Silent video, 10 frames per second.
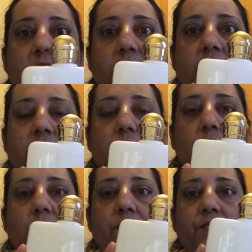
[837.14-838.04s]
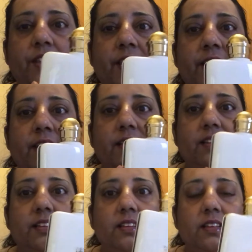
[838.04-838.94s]
So lovely.
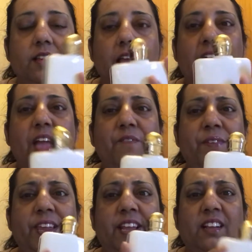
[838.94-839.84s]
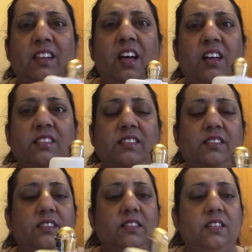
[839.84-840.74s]
Heavy
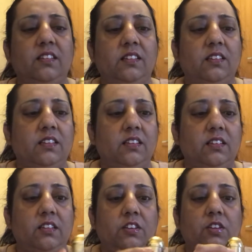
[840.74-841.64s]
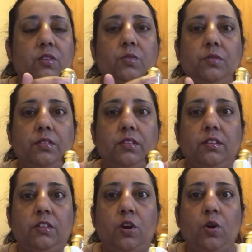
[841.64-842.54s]
glass. You know,
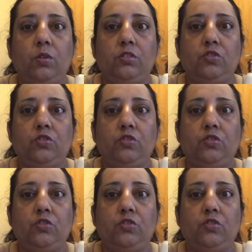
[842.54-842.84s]
gold